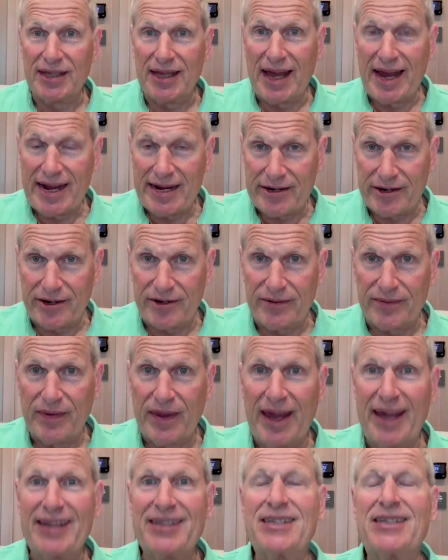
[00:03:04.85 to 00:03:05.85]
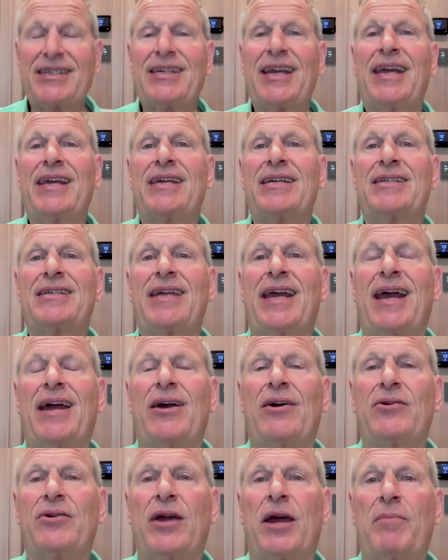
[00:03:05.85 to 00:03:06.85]
later, had to take it
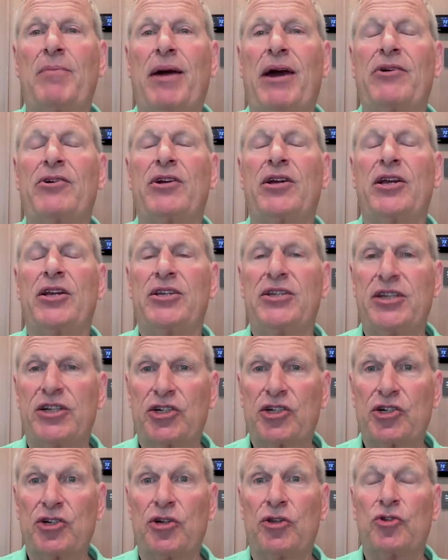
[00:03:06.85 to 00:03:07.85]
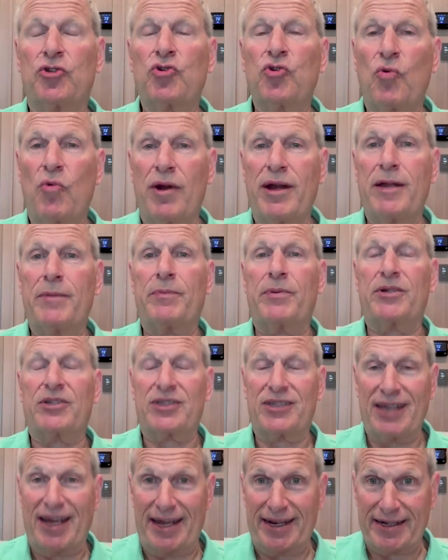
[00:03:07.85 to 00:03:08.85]
down about an additional
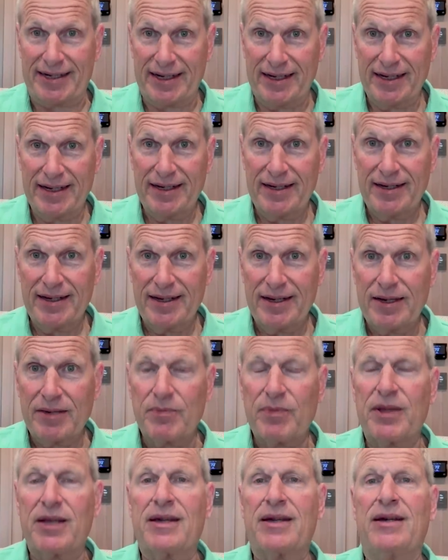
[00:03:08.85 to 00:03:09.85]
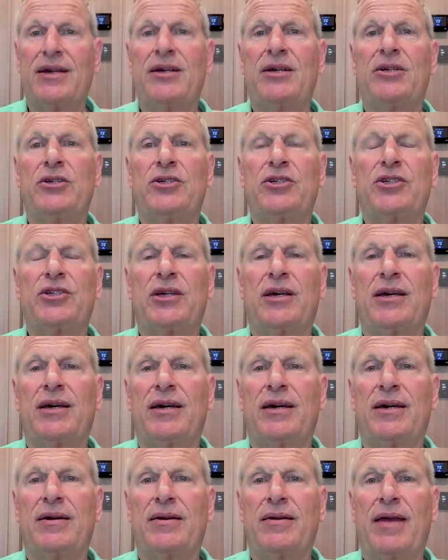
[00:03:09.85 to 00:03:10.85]
20% because
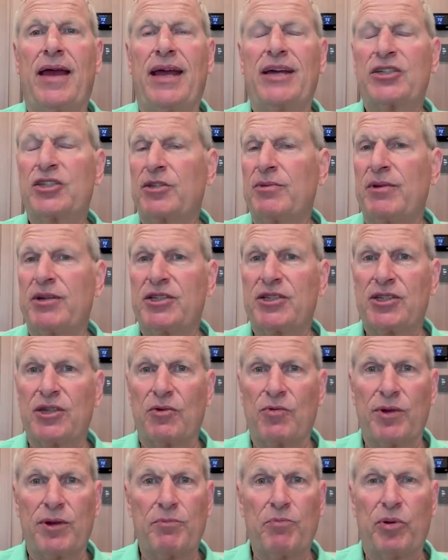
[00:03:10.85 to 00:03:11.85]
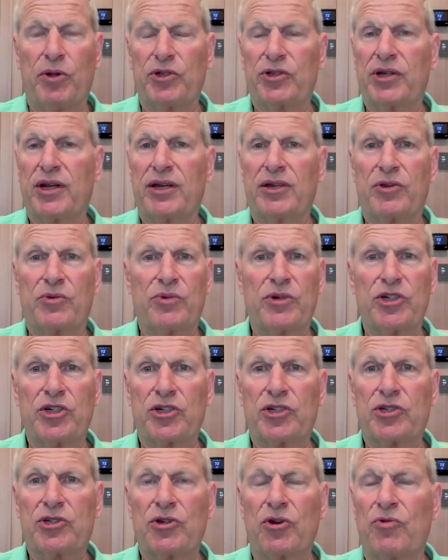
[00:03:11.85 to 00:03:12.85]
uh, estimates that we pulled together were
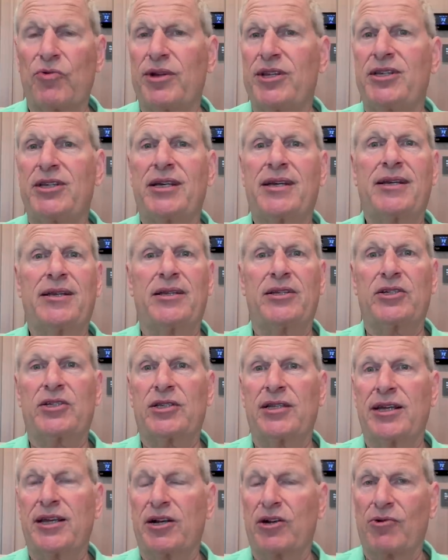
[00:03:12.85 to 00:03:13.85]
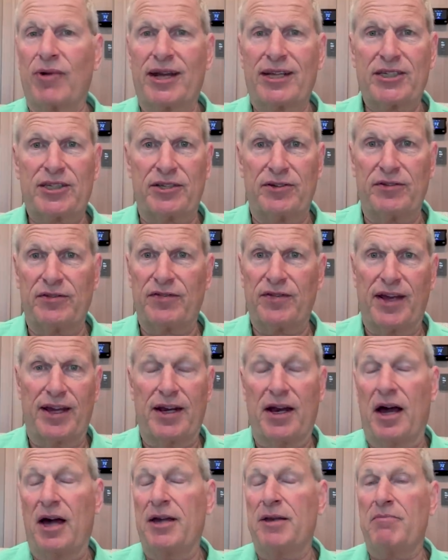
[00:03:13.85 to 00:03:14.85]
just so ridiculously aggressive and
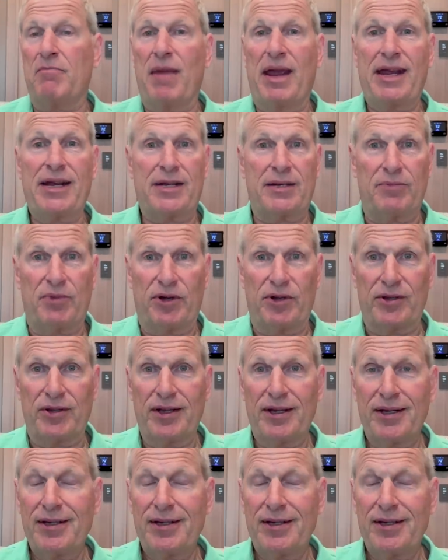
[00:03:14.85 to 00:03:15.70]
unmakeable.